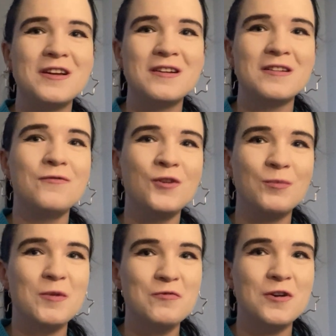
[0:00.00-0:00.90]
different
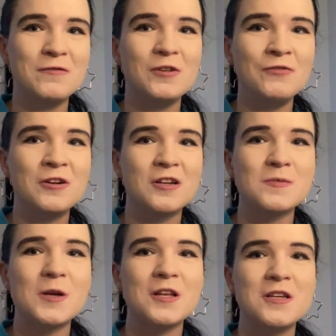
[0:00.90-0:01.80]
people have different
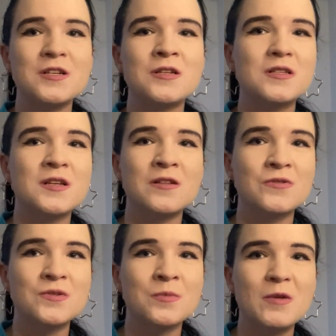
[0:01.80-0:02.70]
expectations, and
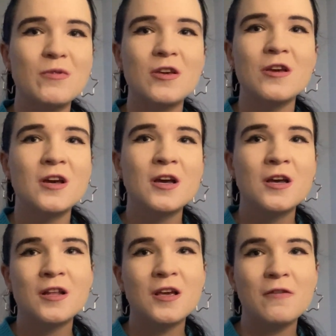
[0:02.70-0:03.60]
also maybe
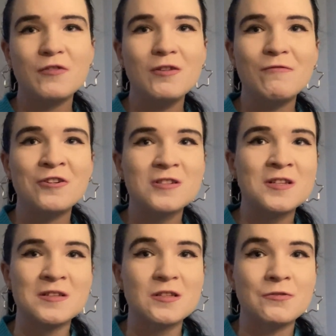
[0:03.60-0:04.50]
they have different
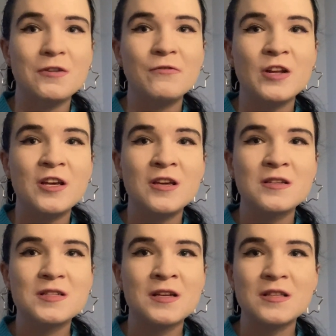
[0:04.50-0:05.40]
sensory
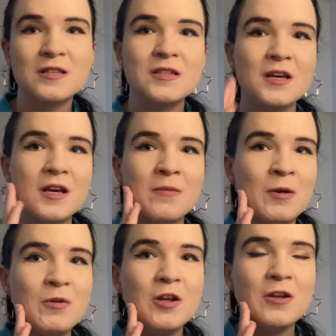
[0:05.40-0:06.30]
feelings, and
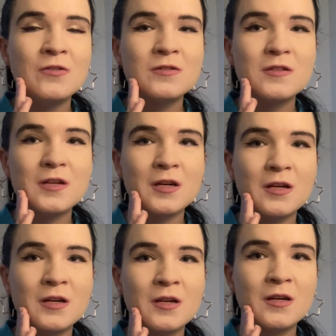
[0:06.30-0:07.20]
maybe they don't.
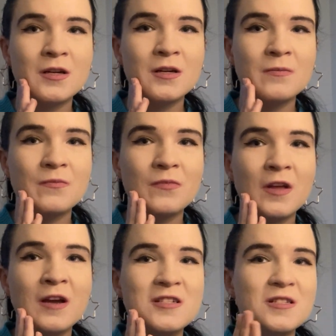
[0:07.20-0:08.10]

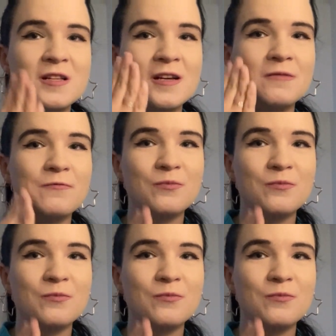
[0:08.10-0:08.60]
I just like